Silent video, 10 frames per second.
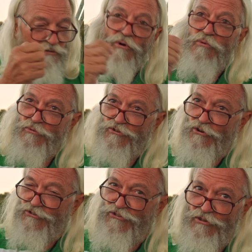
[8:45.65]
what we would
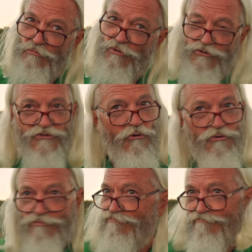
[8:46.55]
call syllables
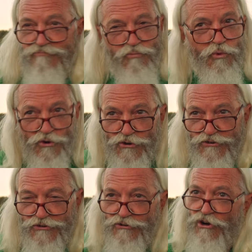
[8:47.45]
or
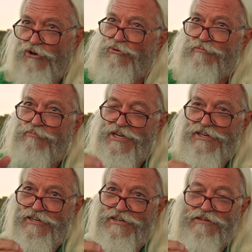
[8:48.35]
words uh,
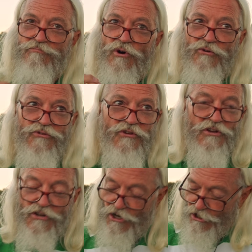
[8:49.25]
repeated in both the,